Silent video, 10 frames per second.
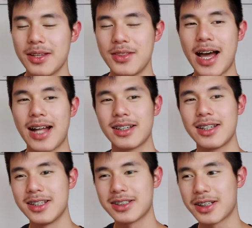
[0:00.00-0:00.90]
that
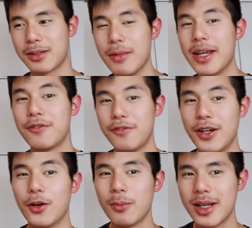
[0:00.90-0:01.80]
he's gonna make
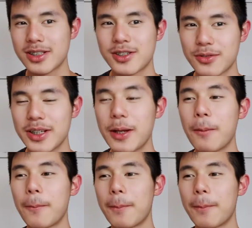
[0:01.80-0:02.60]
film history